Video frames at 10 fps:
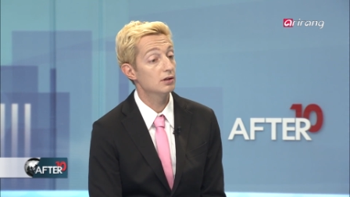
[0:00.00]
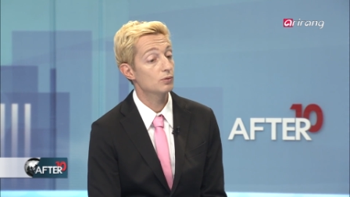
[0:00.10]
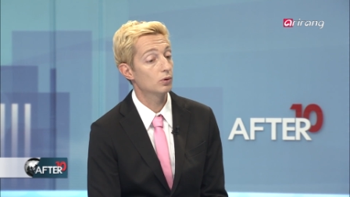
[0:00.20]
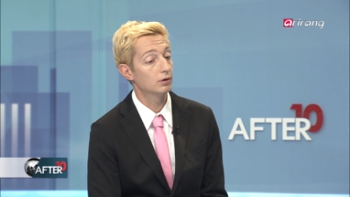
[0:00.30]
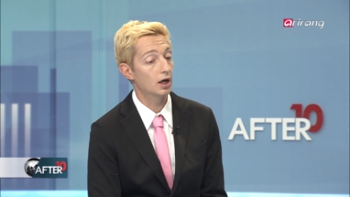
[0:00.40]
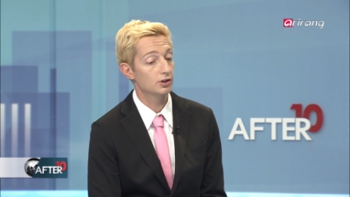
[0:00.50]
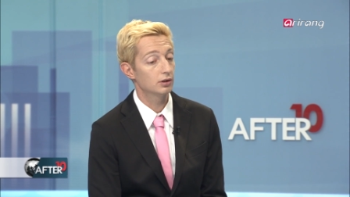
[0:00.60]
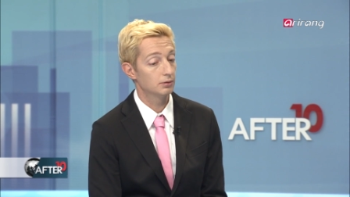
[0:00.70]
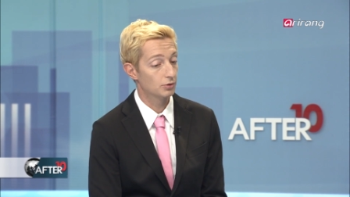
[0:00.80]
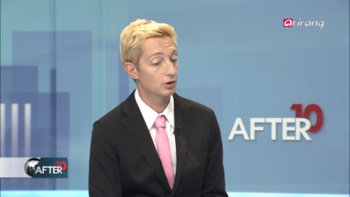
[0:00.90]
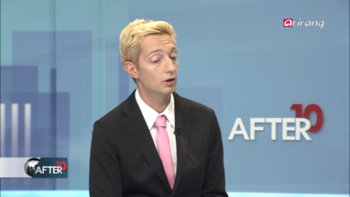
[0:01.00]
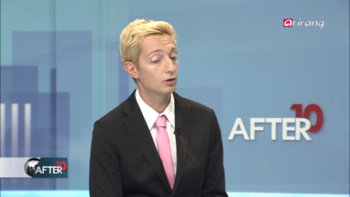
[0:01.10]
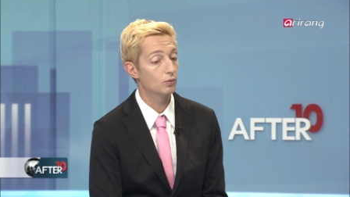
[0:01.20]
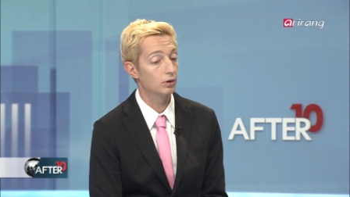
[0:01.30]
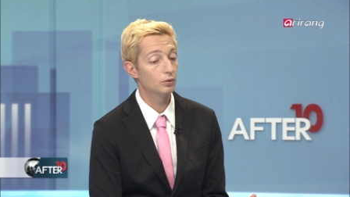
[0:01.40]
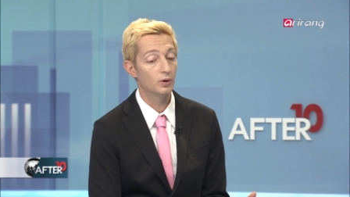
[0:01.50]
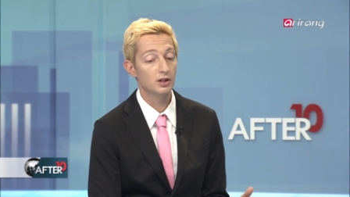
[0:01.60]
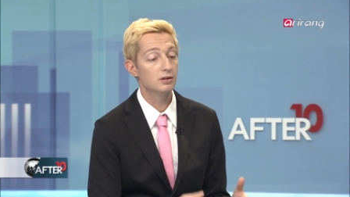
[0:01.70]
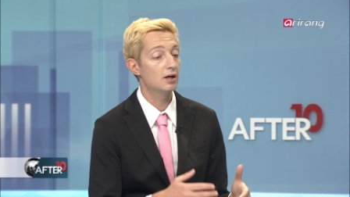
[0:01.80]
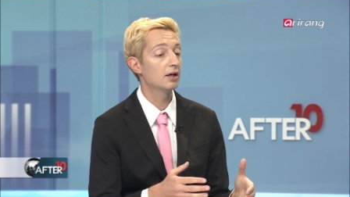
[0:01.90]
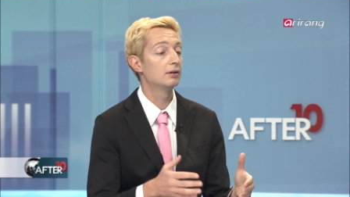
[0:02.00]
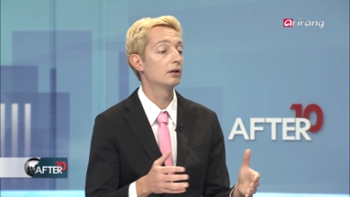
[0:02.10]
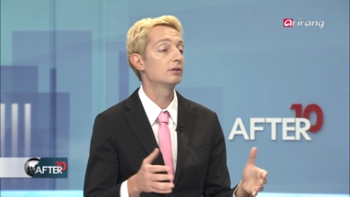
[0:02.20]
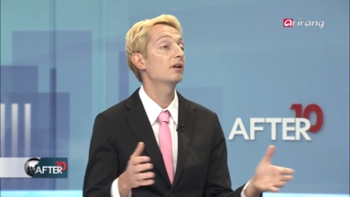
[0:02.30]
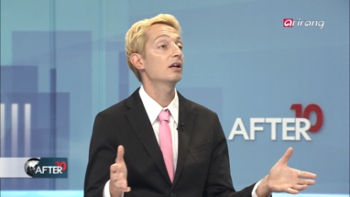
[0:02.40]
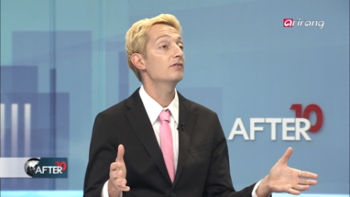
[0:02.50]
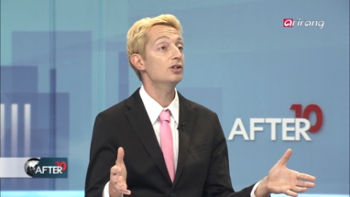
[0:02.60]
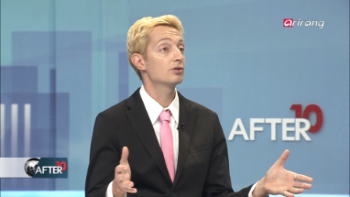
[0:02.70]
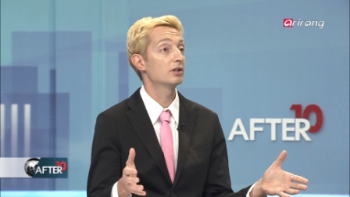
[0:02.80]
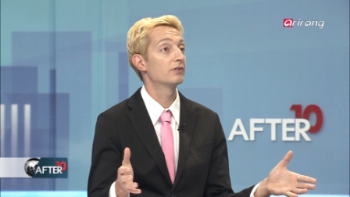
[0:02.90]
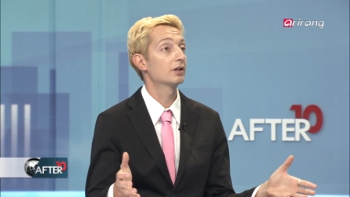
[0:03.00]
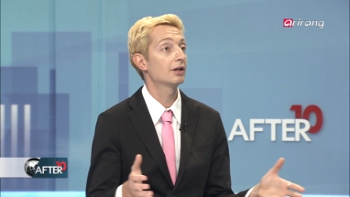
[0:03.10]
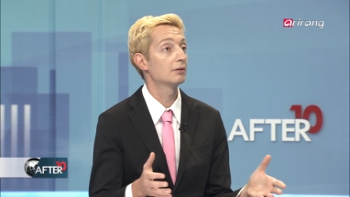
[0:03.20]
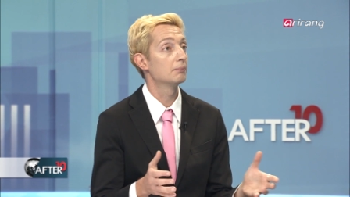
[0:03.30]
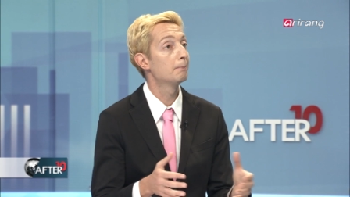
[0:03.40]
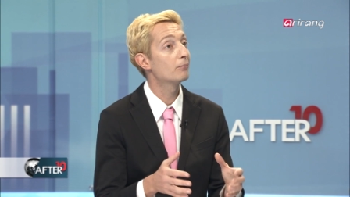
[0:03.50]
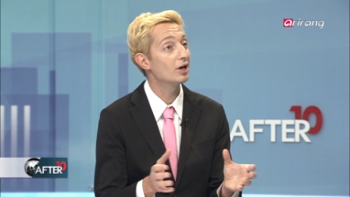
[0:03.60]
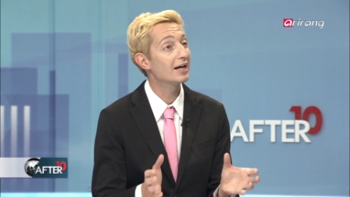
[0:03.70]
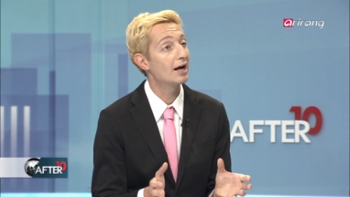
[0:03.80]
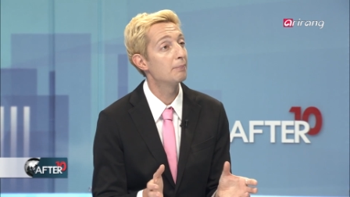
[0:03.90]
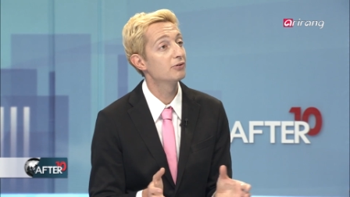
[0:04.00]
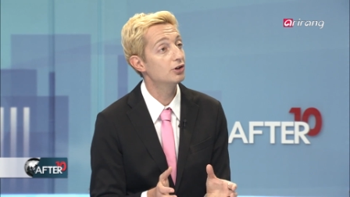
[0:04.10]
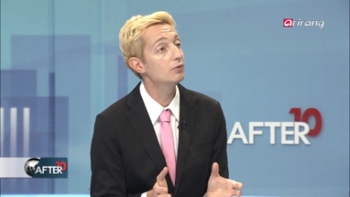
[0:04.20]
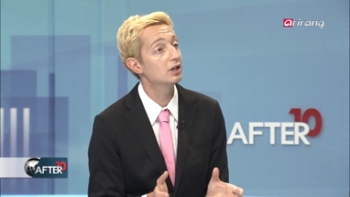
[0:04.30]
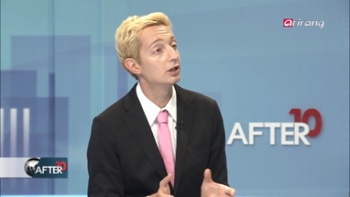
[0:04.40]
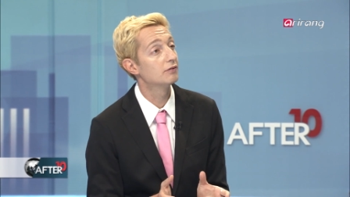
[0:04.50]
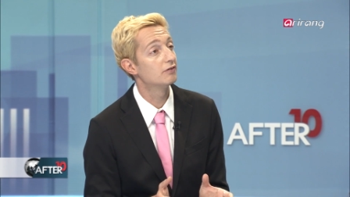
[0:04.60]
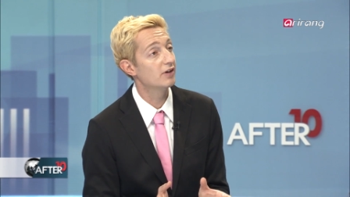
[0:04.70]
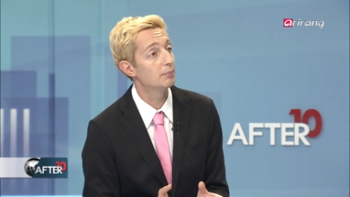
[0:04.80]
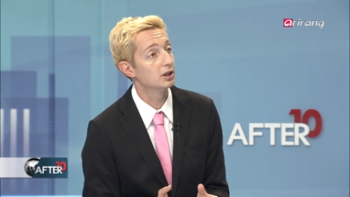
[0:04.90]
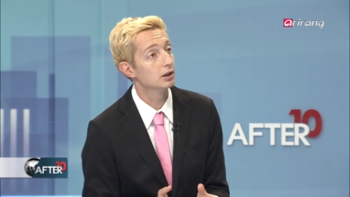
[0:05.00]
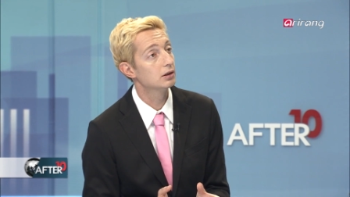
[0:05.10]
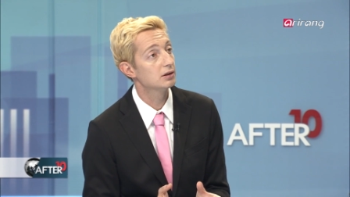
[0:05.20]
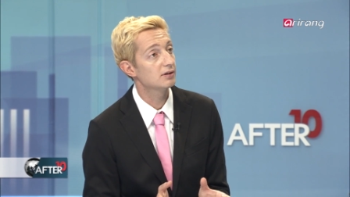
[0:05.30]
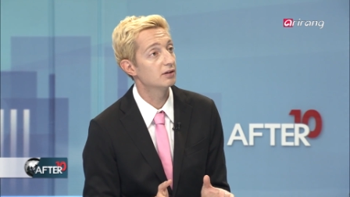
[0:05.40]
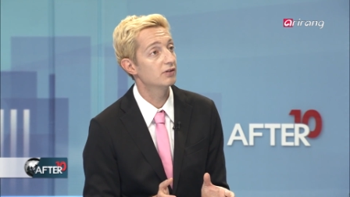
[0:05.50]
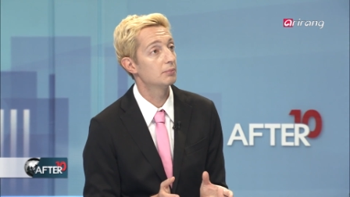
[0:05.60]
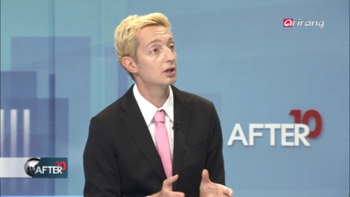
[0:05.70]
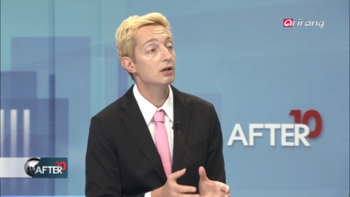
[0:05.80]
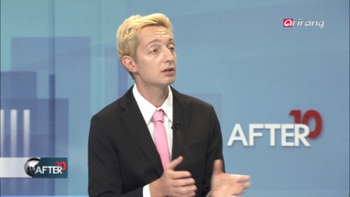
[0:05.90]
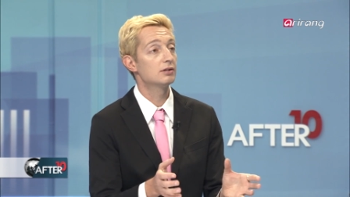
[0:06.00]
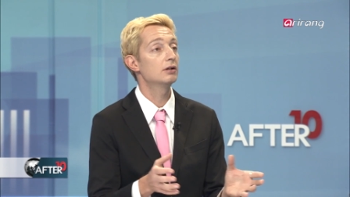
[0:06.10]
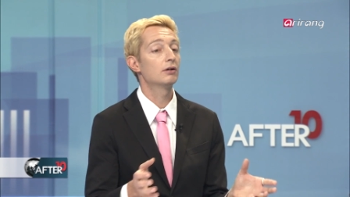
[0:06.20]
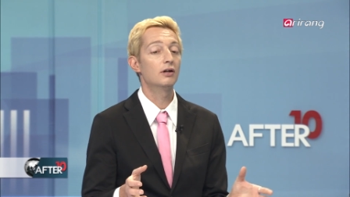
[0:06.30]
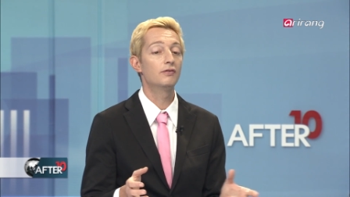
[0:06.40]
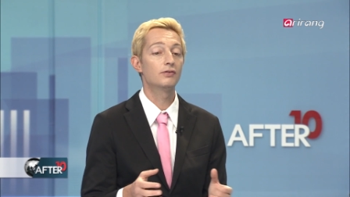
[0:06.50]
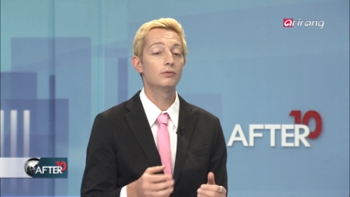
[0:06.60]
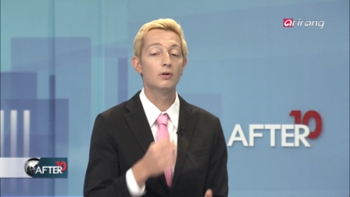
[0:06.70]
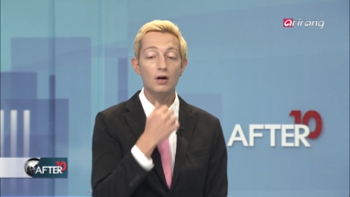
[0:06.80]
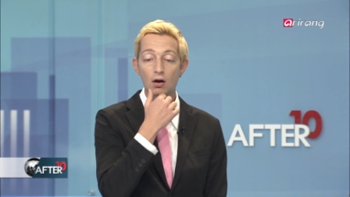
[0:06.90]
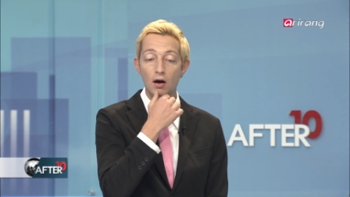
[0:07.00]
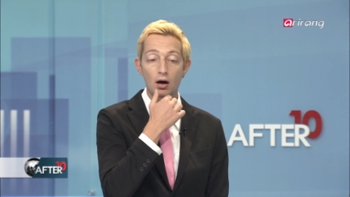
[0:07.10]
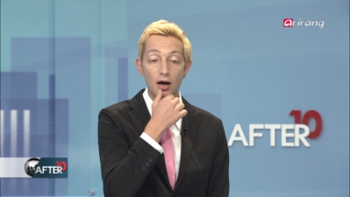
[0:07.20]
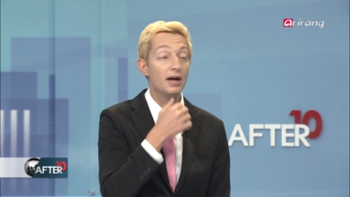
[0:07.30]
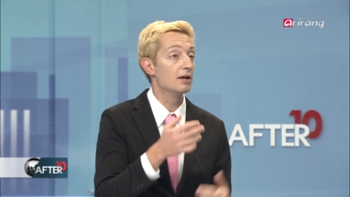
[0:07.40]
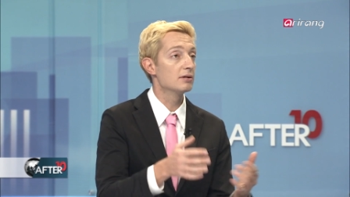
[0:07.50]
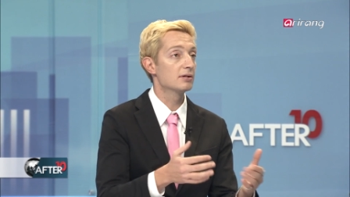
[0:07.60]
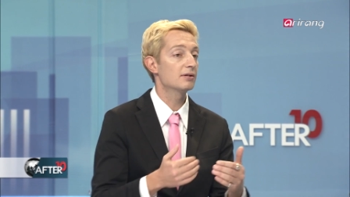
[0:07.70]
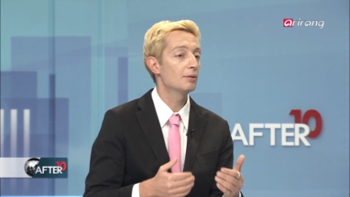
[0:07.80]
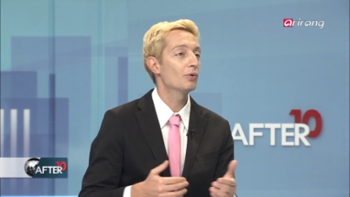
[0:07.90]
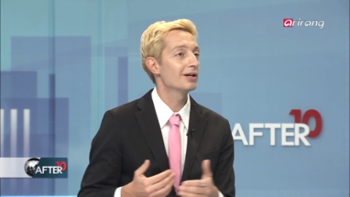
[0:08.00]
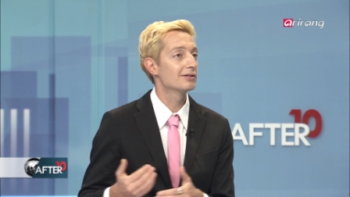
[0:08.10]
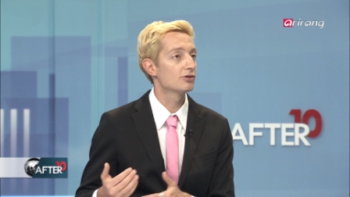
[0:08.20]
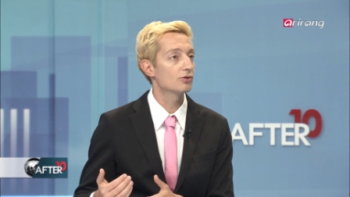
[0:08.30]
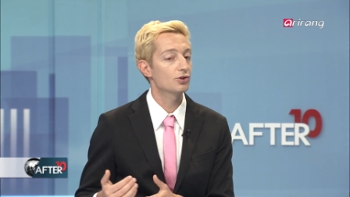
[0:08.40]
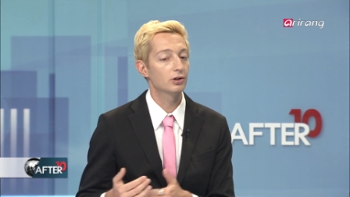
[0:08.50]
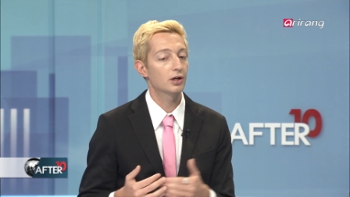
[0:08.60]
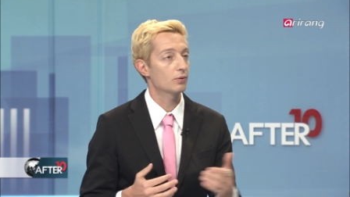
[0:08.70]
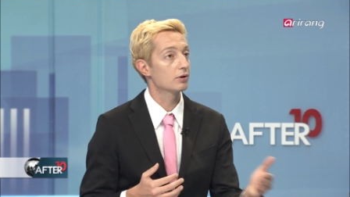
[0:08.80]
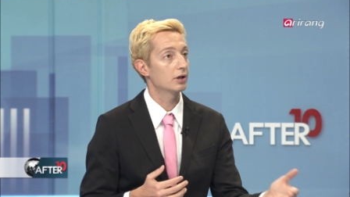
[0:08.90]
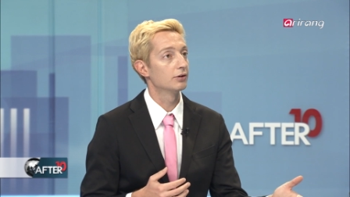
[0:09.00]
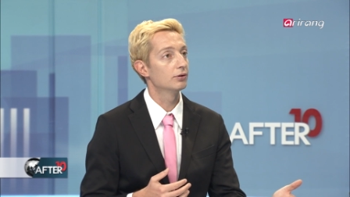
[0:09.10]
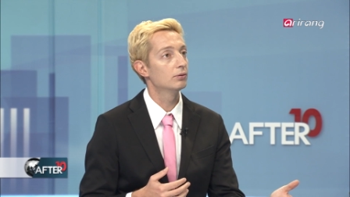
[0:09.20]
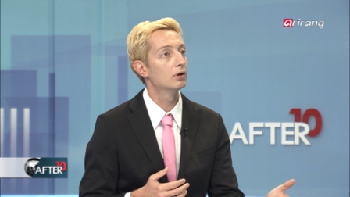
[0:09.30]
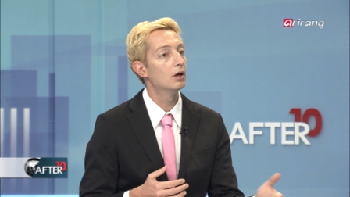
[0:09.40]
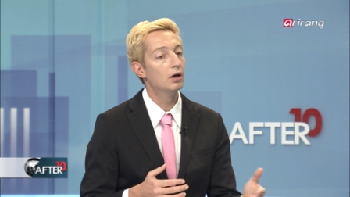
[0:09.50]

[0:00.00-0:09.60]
quote, actually, the Bergoglio quote, when he said that television even can break up the unity of a family, inside a family. Because, you know, if you, as the same way as a social network can do,